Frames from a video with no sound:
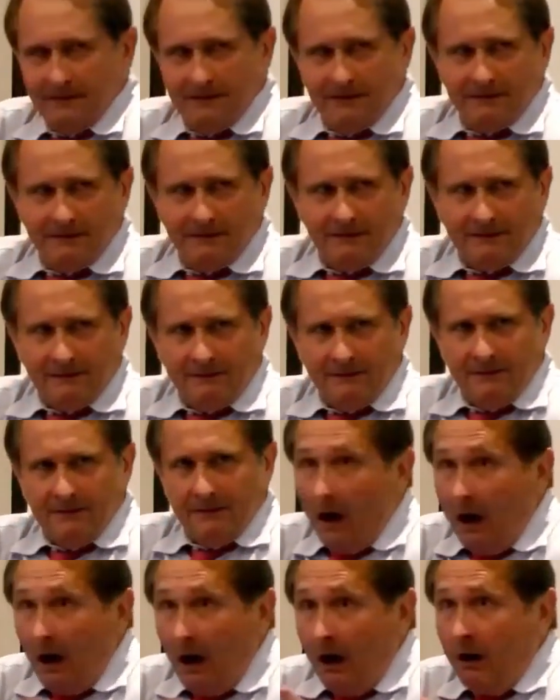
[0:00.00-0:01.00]
Is this
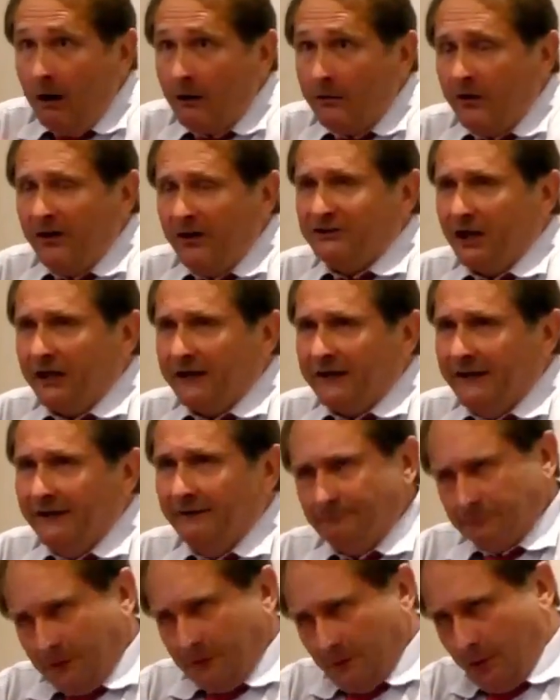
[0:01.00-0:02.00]
somebody. Oh, the
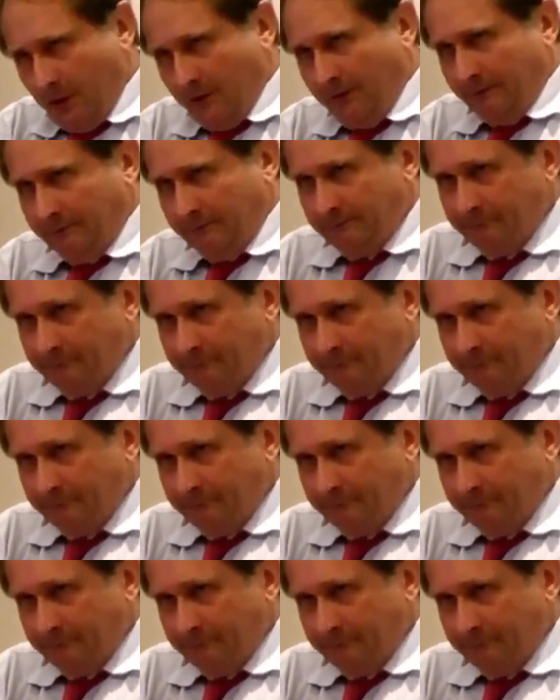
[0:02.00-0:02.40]
HRD. Come on.